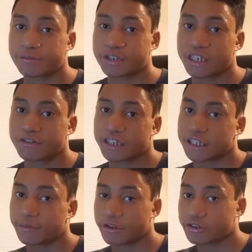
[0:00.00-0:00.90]
to bring up the
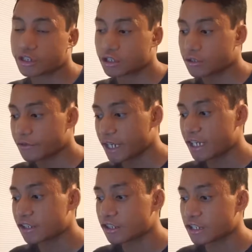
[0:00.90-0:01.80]
exposure
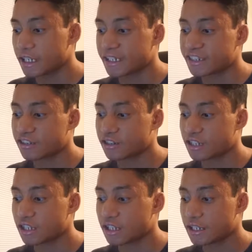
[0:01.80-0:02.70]
later into
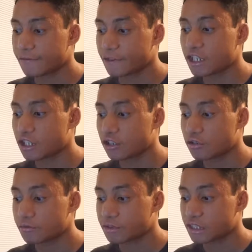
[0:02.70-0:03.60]
the
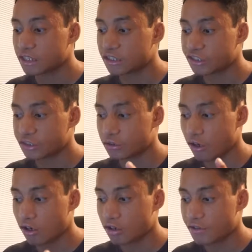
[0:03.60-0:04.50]
video, and we're going to do
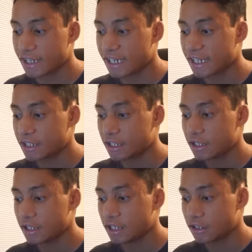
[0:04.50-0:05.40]
all that
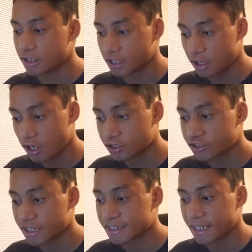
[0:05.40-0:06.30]
and the
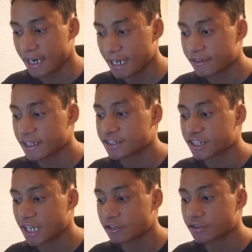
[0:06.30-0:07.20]
contrast, the highlights,
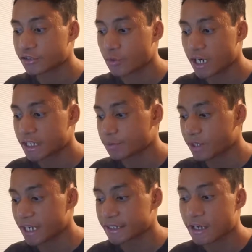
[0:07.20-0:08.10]
shadows, whites,
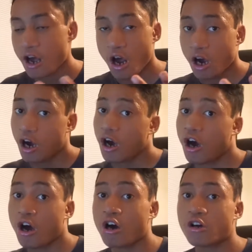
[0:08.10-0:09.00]
blacks,
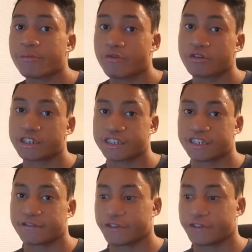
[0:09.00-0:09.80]
all more into the